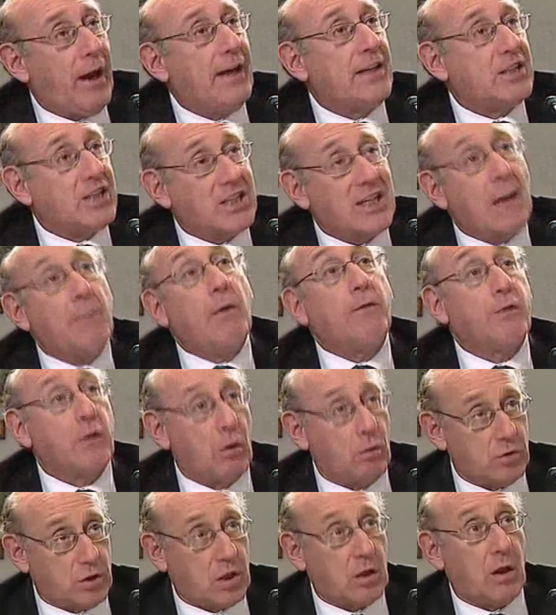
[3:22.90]
pay some of
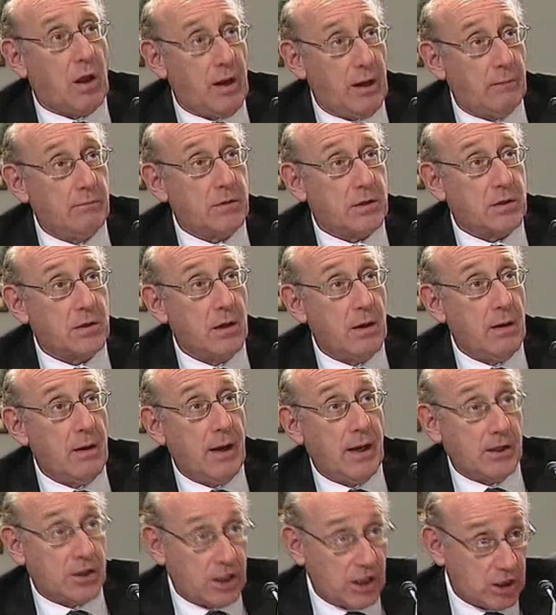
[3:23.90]
those claims,
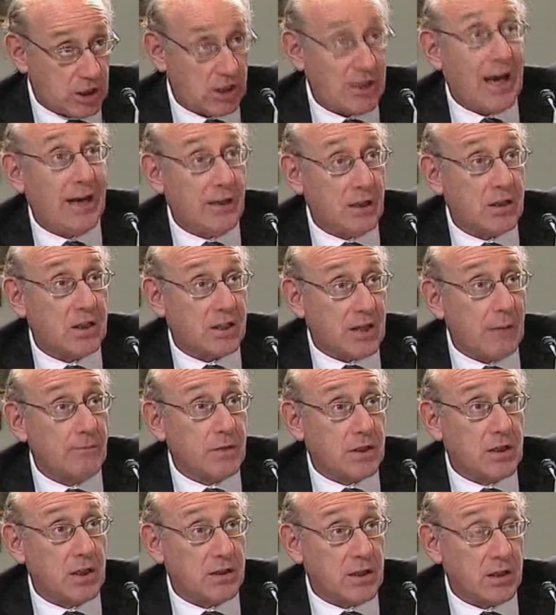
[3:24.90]
as he cited
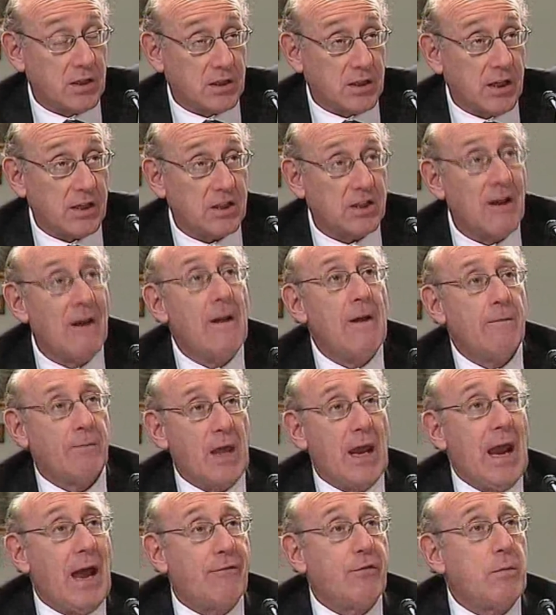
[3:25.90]
some statistics,
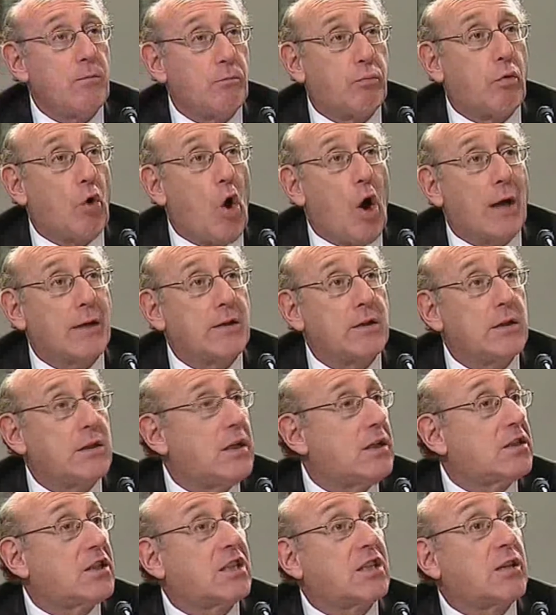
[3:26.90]
they haven't
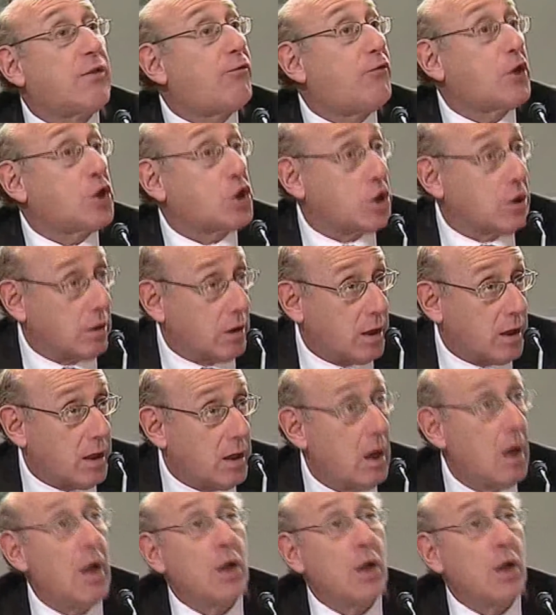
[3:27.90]
broadened it sufficiently.